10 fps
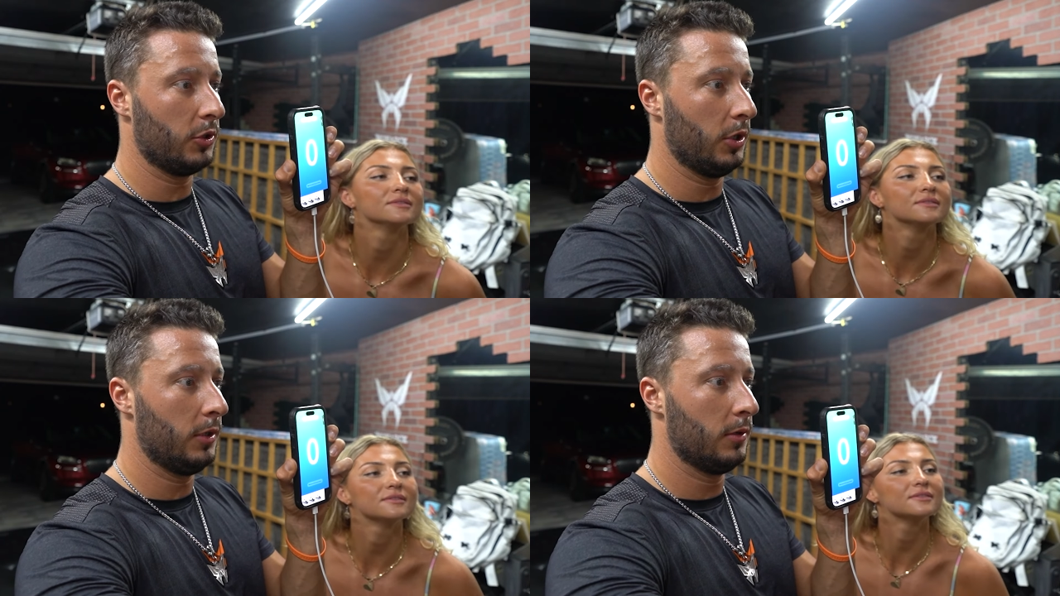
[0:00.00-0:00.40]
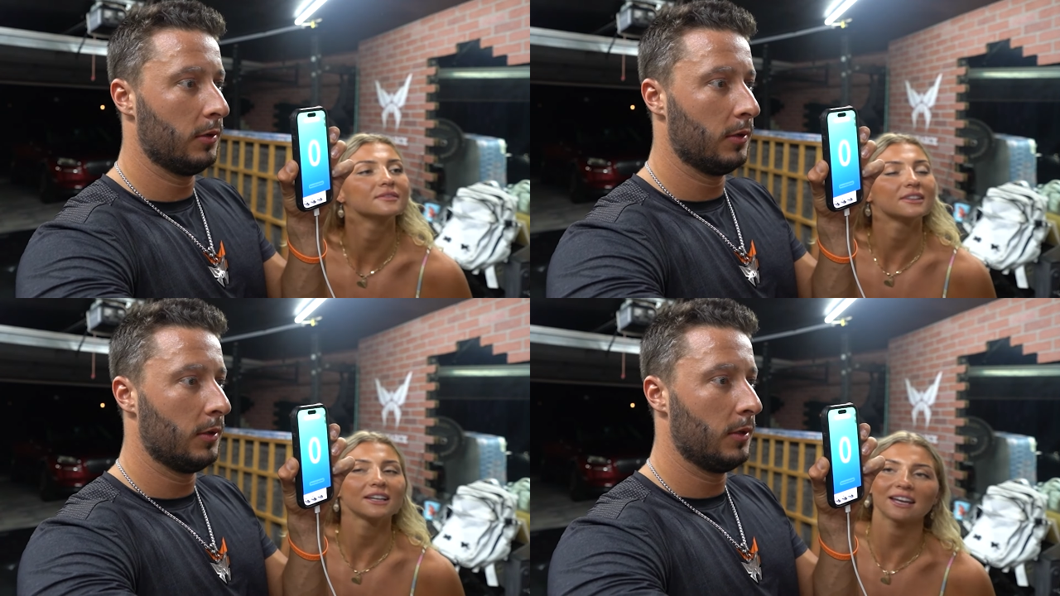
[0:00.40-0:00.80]
Speaker 1: are good
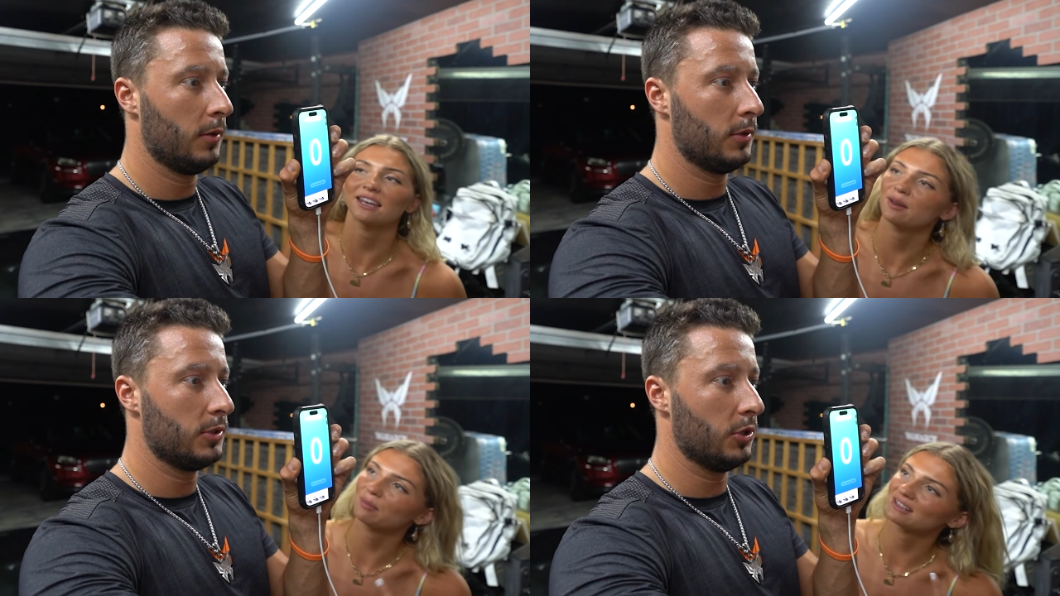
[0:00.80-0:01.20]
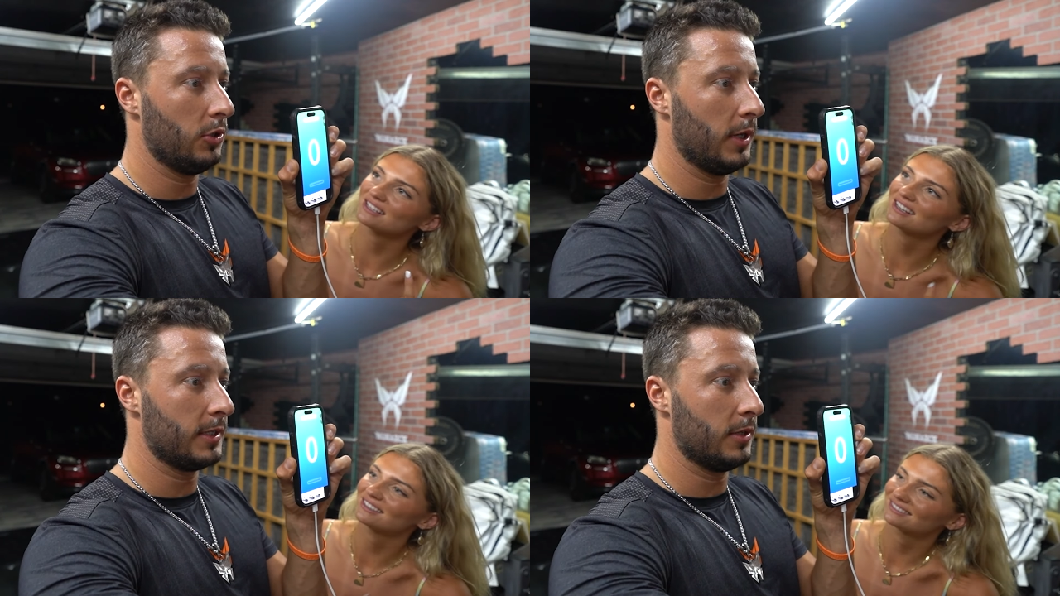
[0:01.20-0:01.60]
so
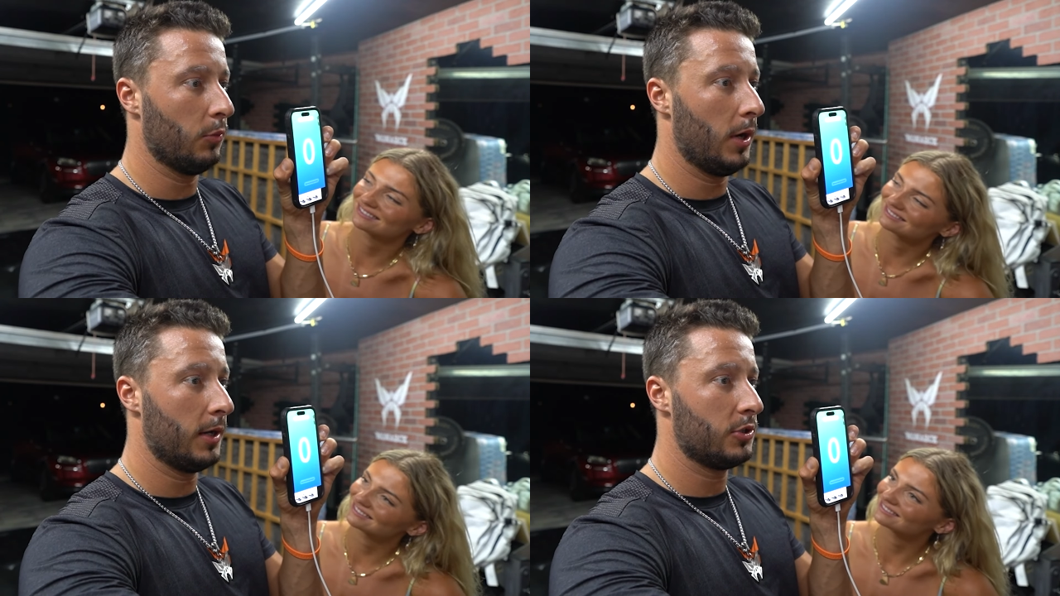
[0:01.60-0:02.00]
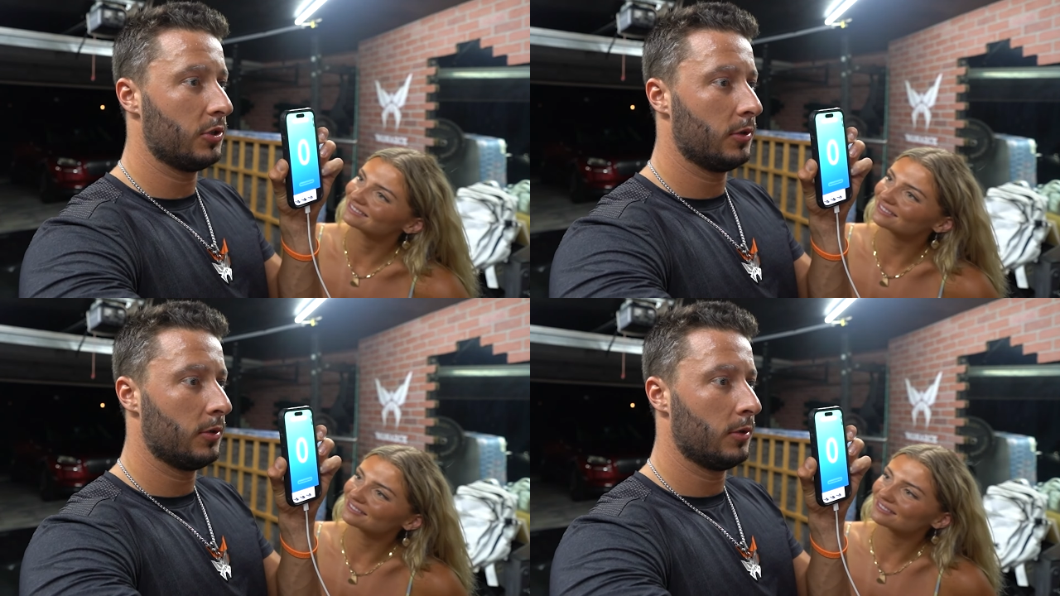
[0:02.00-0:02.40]
you guys can watch.
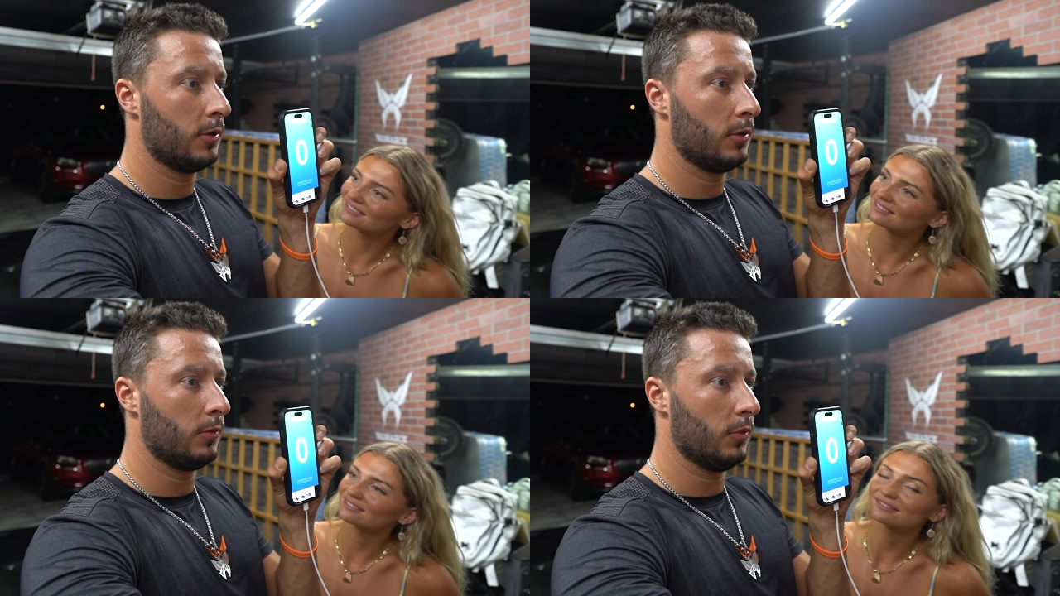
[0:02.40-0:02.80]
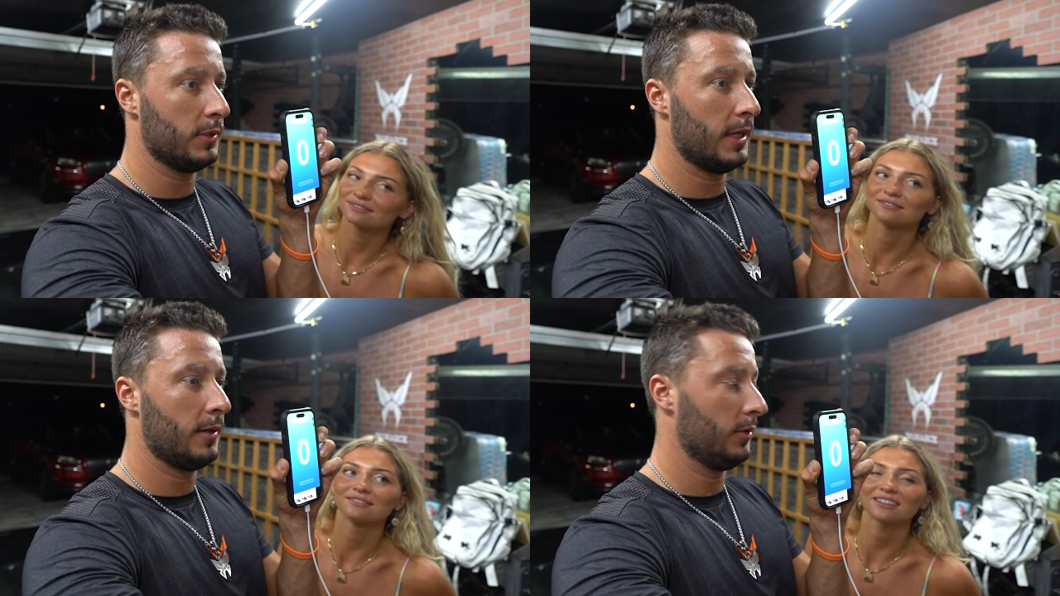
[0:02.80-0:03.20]
What
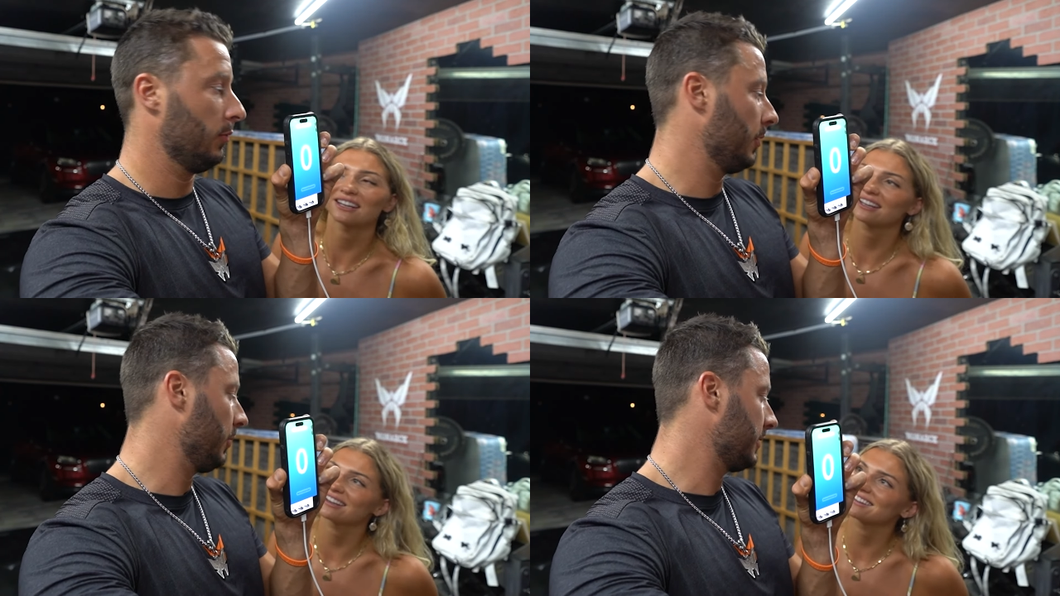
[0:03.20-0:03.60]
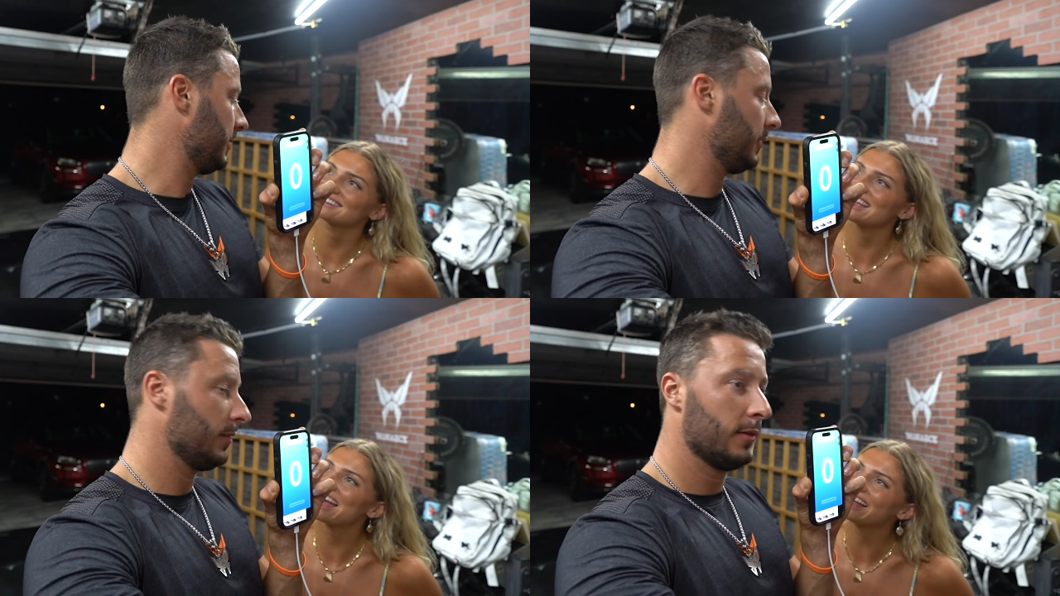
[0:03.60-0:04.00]
was that? You want to press
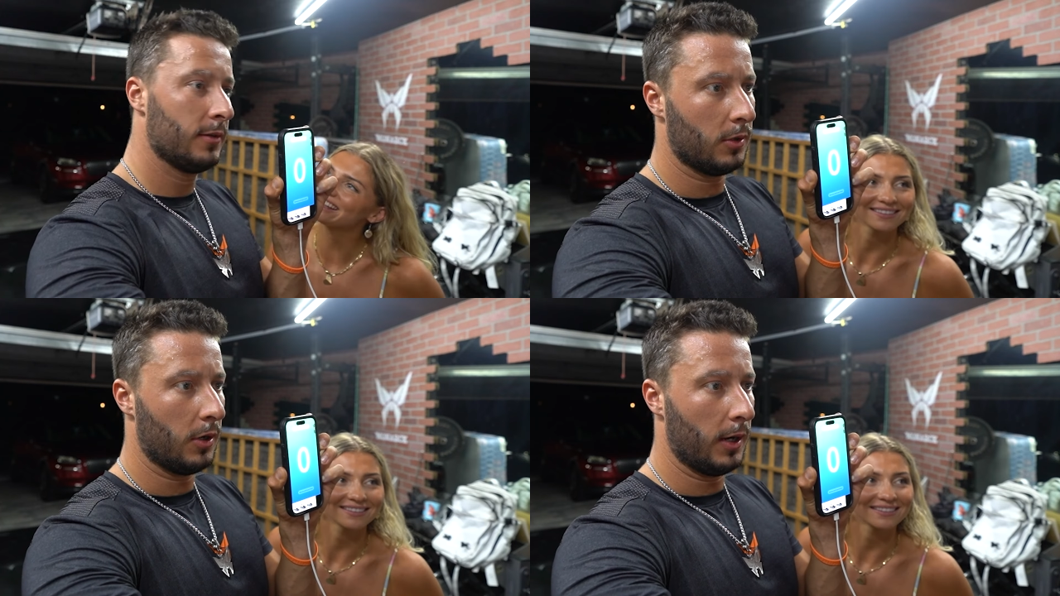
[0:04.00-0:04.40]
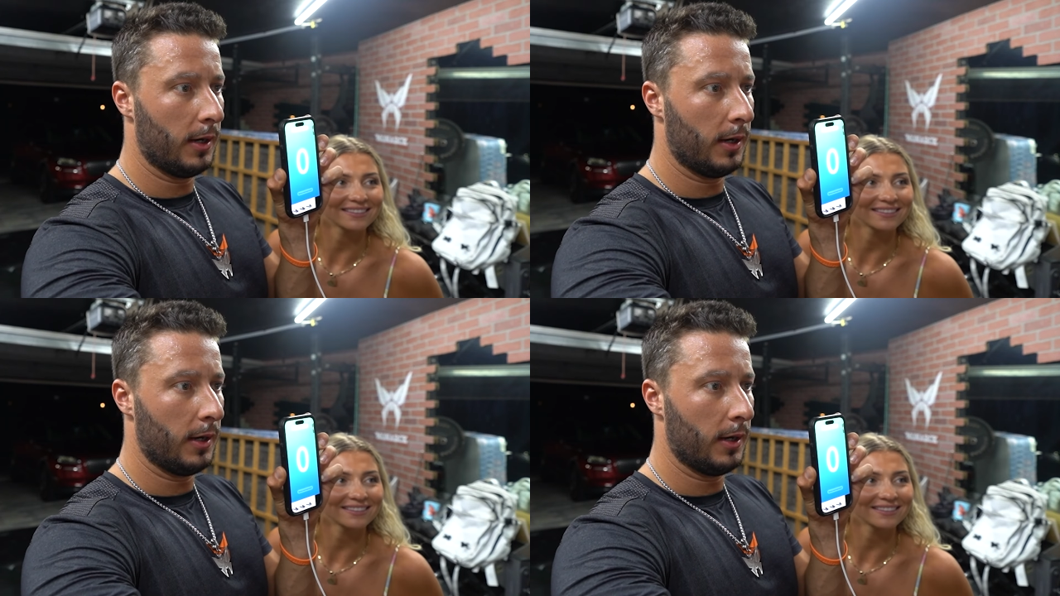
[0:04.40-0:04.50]
it? Yeah. All